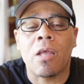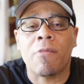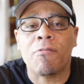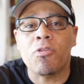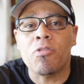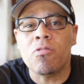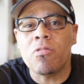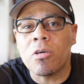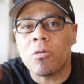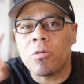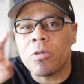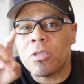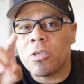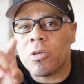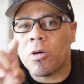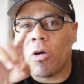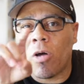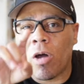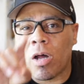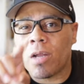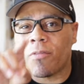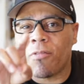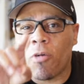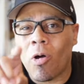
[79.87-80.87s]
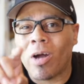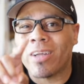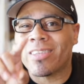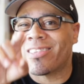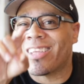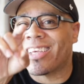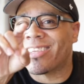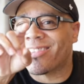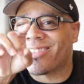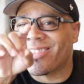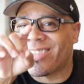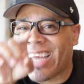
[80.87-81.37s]
If you know in your heart of
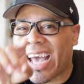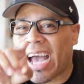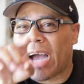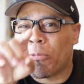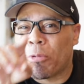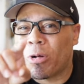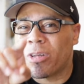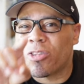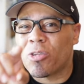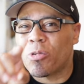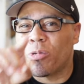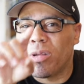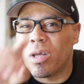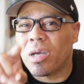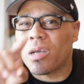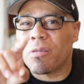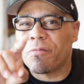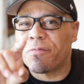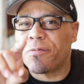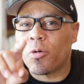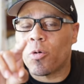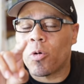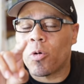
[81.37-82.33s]
hearts that's not what you're looking